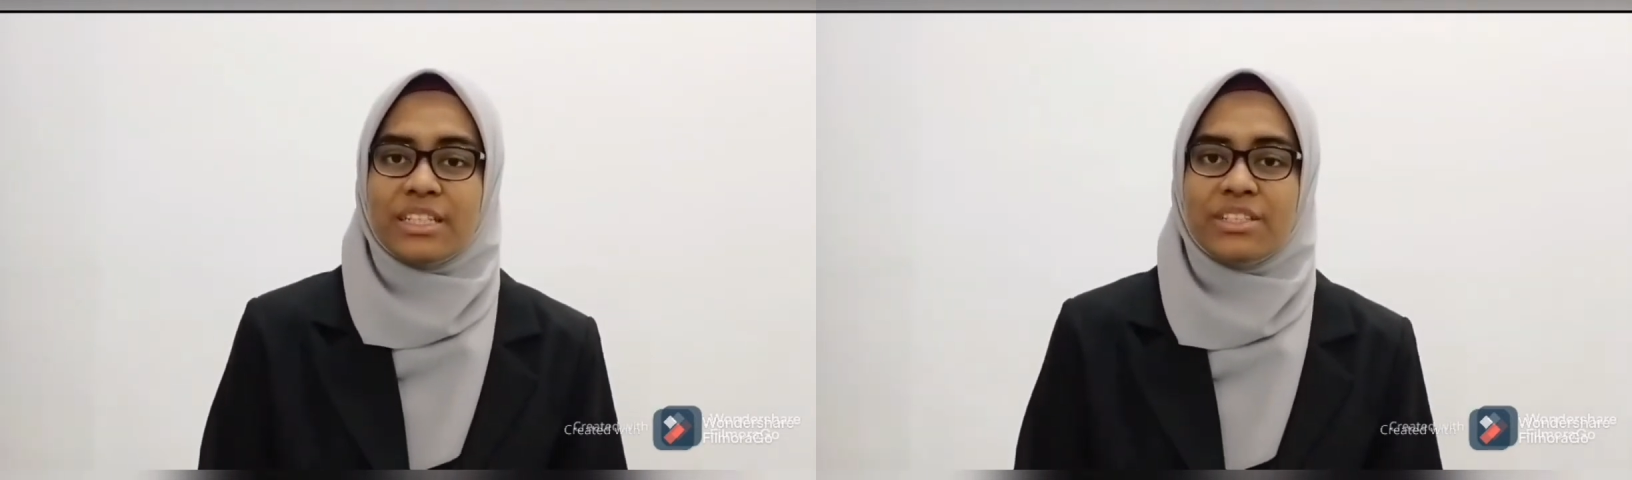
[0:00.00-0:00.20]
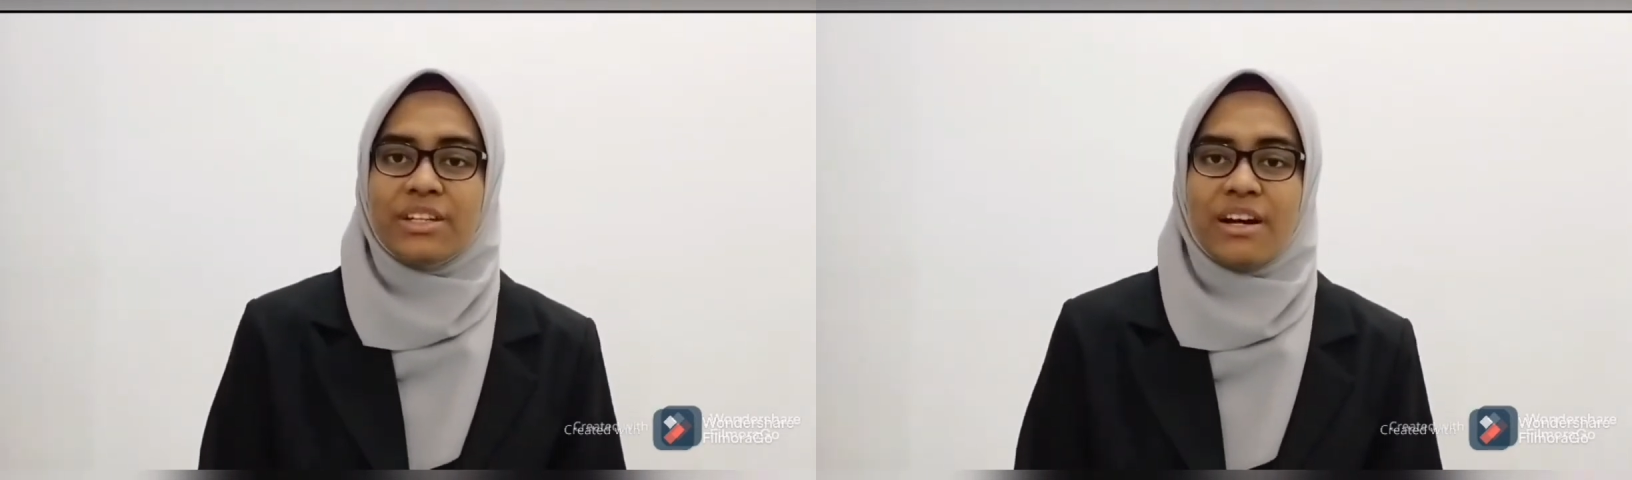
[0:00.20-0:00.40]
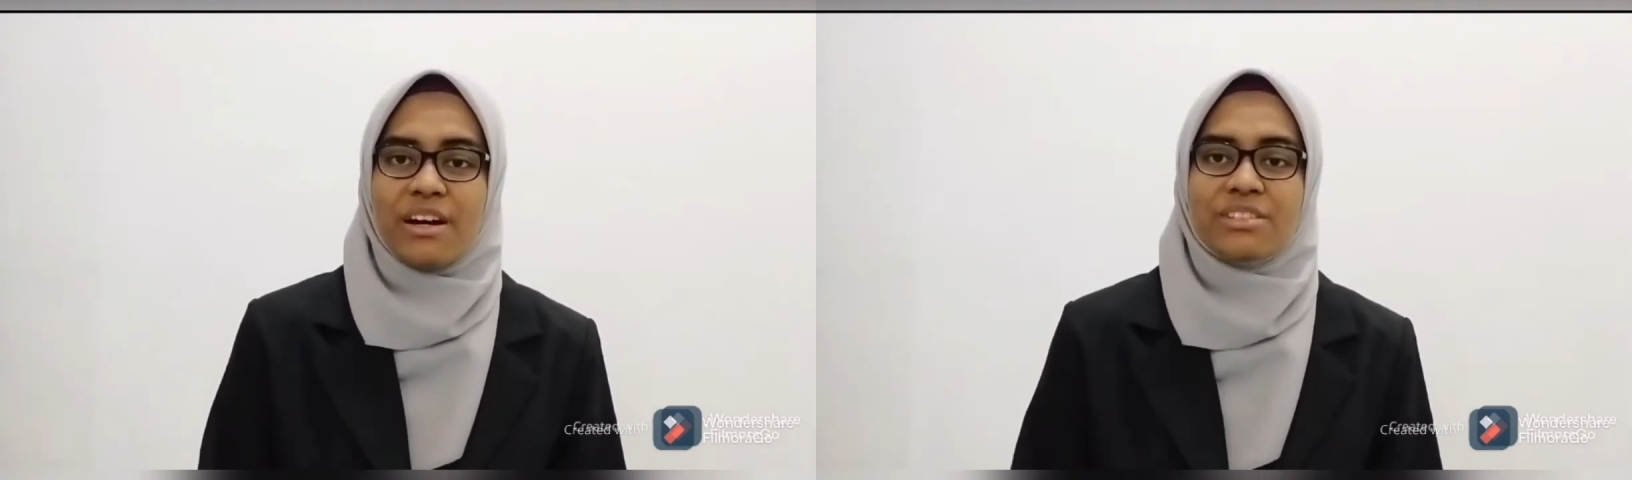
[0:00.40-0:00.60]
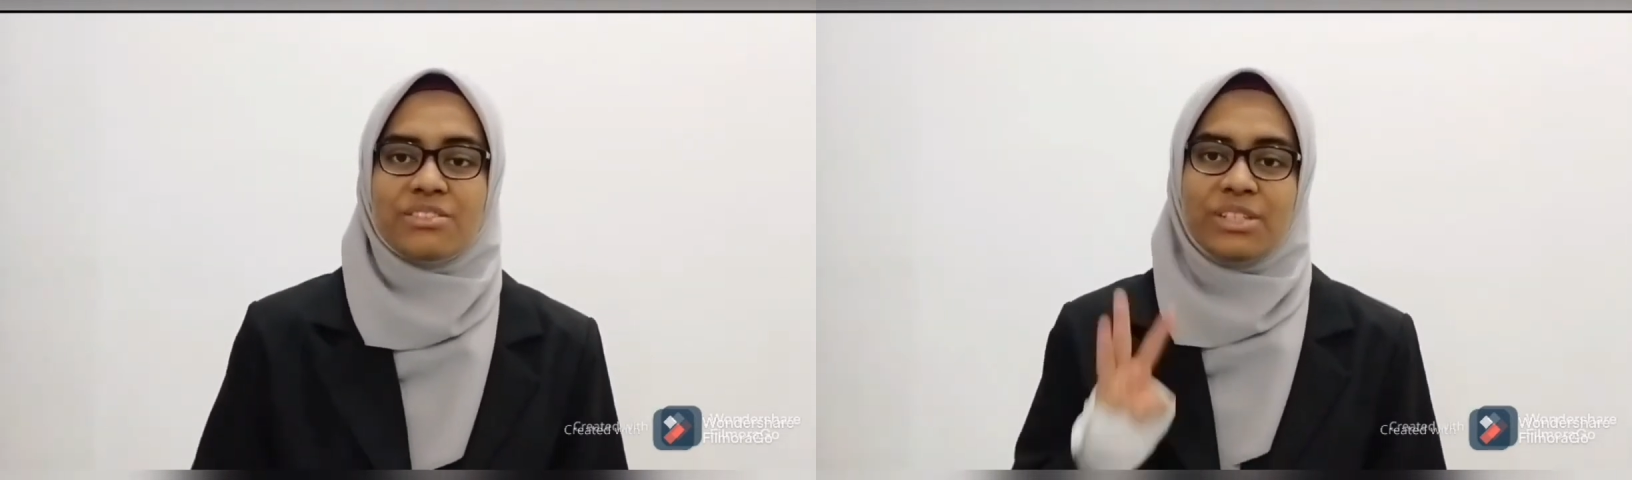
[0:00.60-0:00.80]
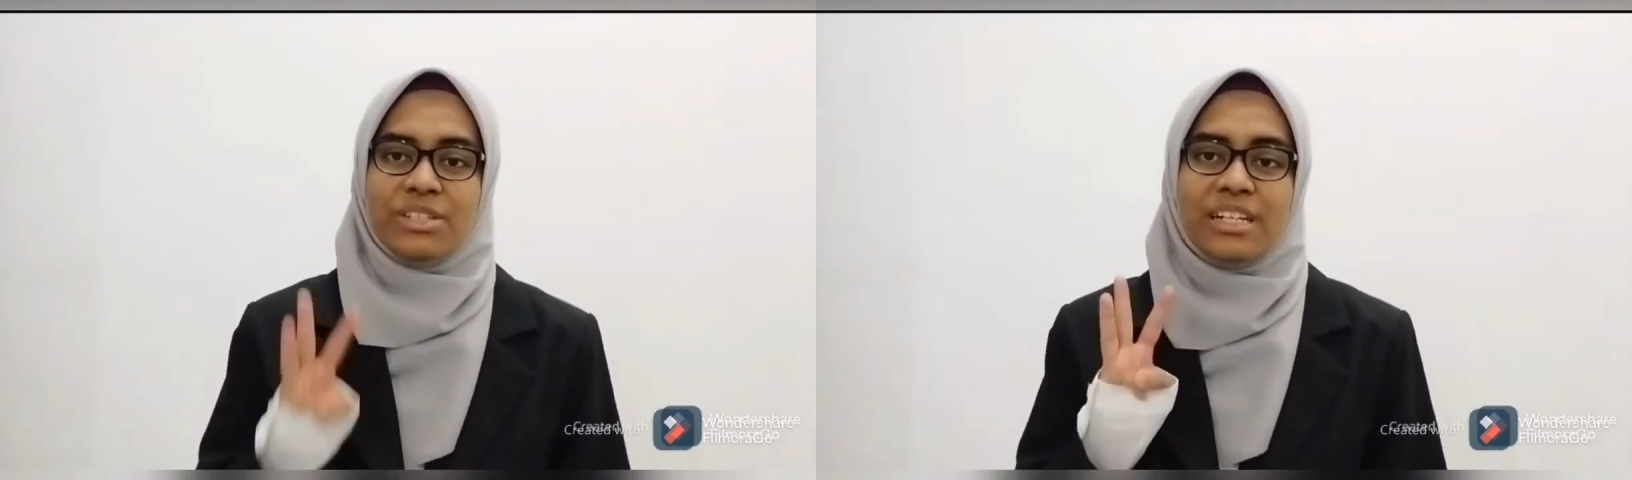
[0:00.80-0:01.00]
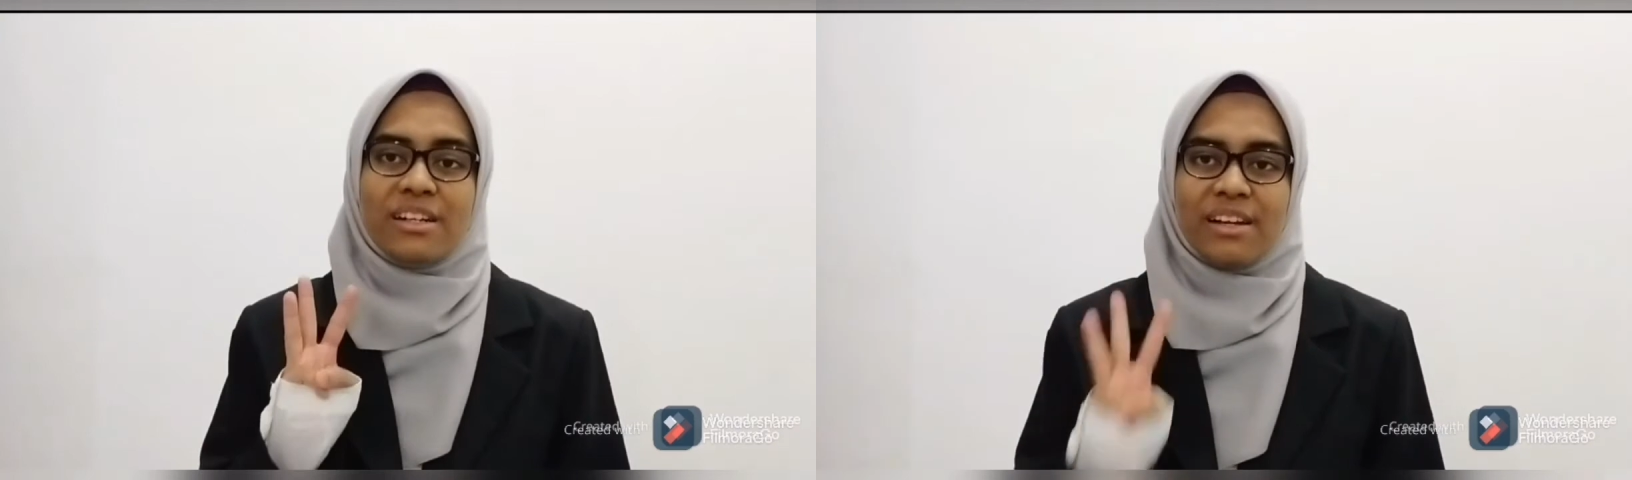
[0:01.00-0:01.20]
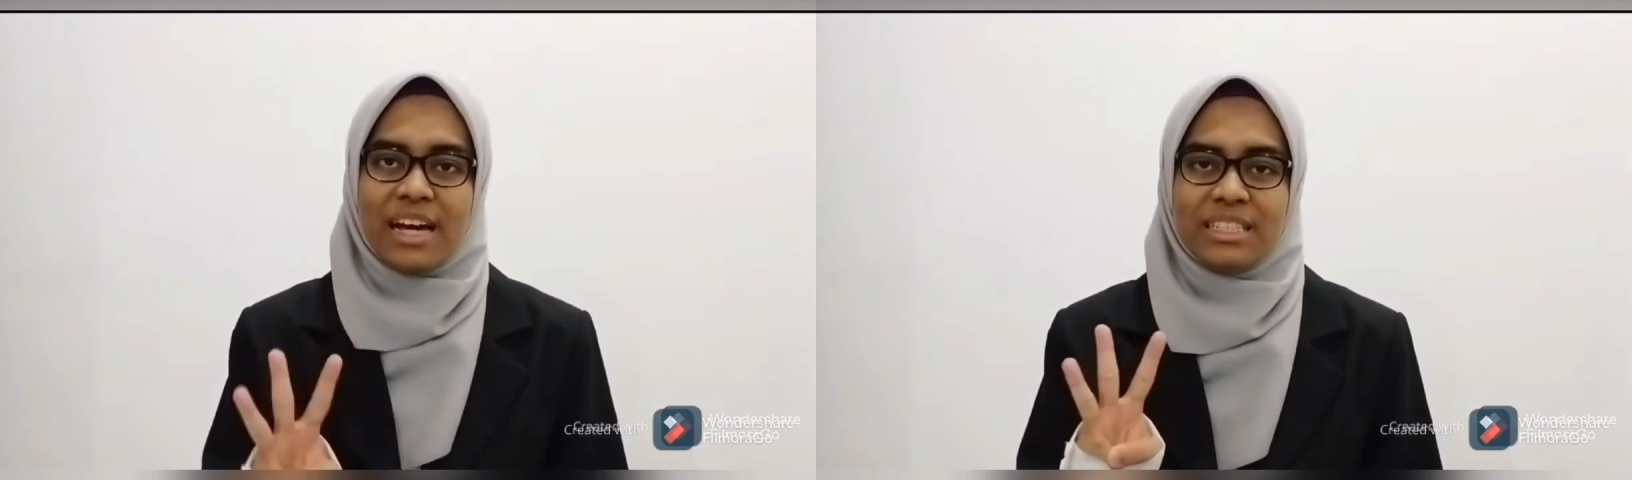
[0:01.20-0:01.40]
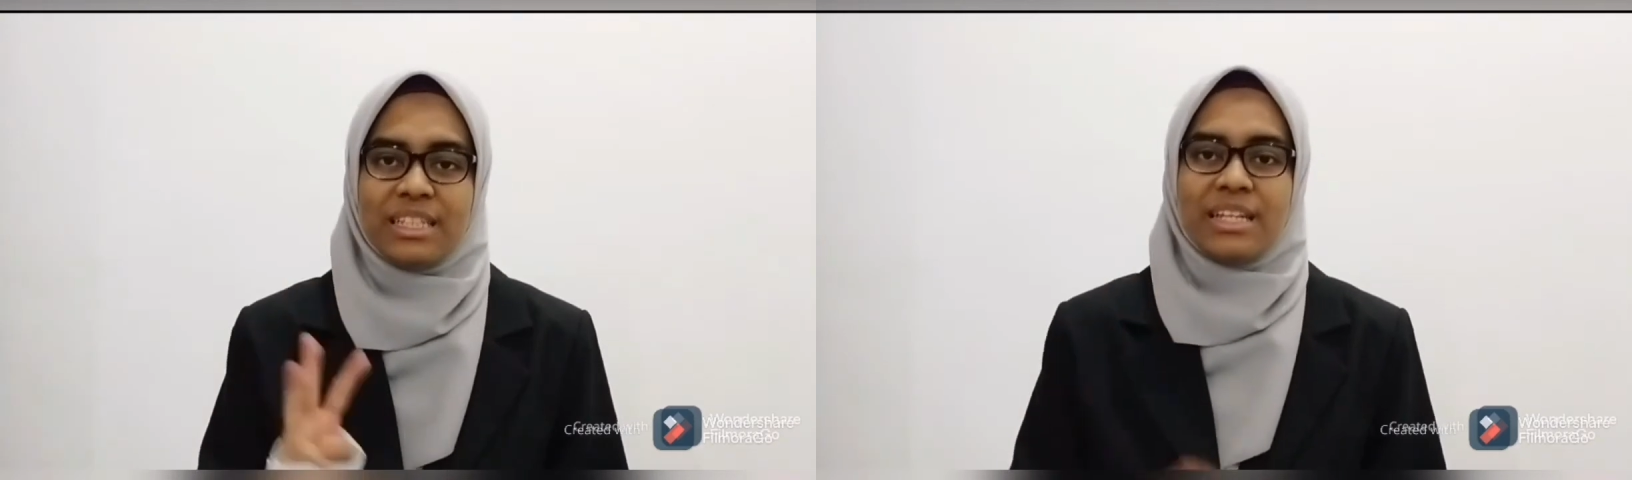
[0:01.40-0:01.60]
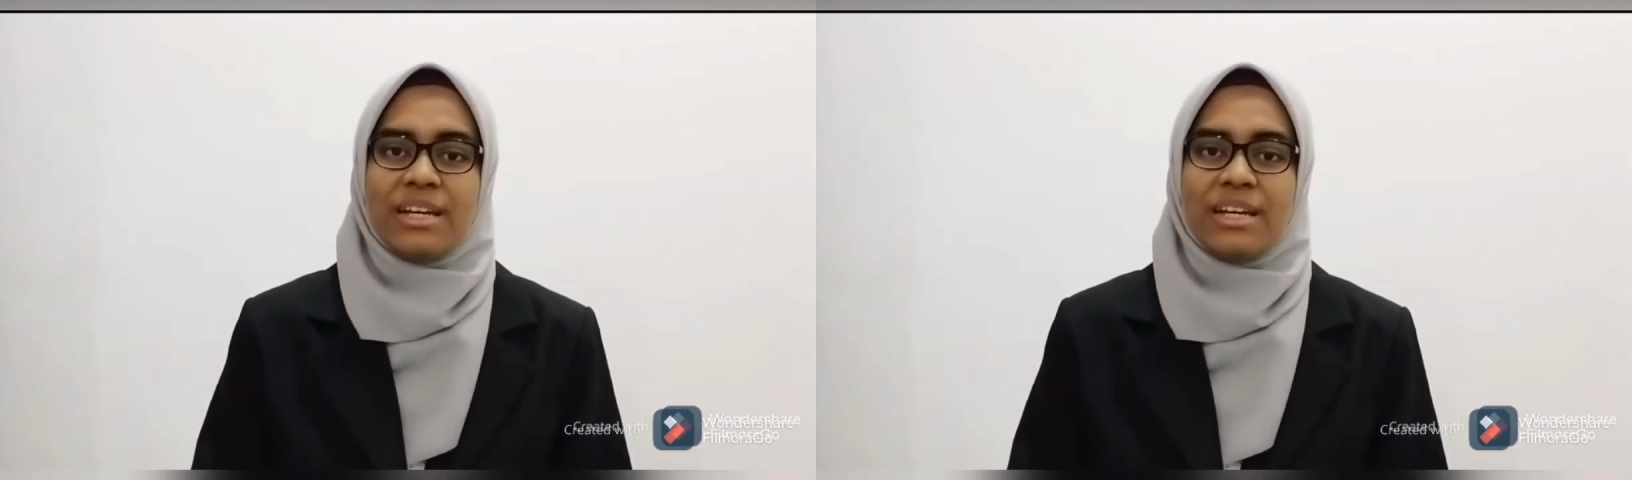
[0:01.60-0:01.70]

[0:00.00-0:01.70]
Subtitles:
There are 3 classes,